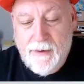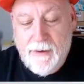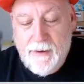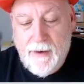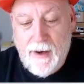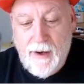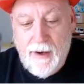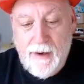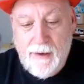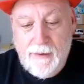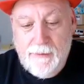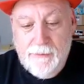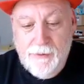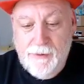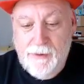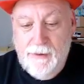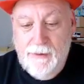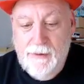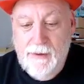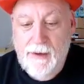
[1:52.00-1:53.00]
And
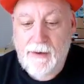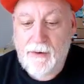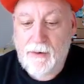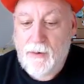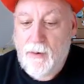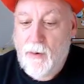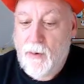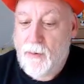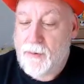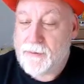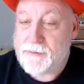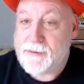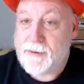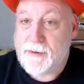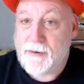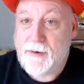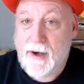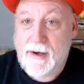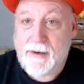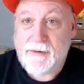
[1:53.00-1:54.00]
looking at our corners and
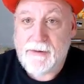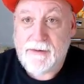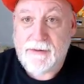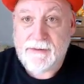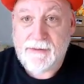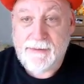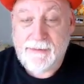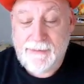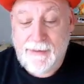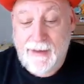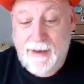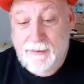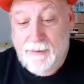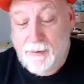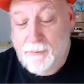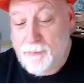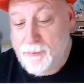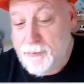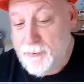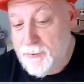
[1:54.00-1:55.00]
our edges, they
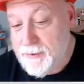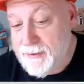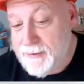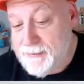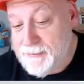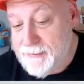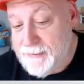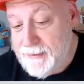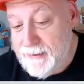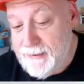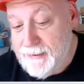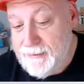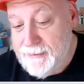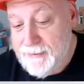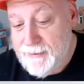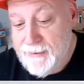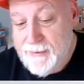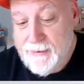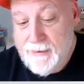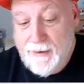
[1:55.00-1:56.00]
look pretty clean.
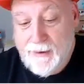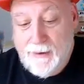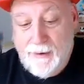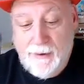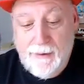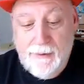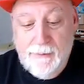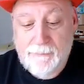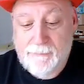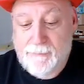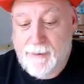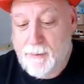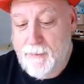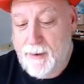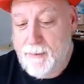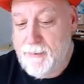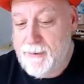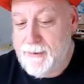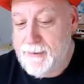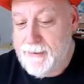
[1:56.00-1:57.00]
They
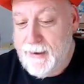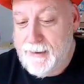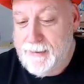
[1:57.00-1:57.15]
may be cut a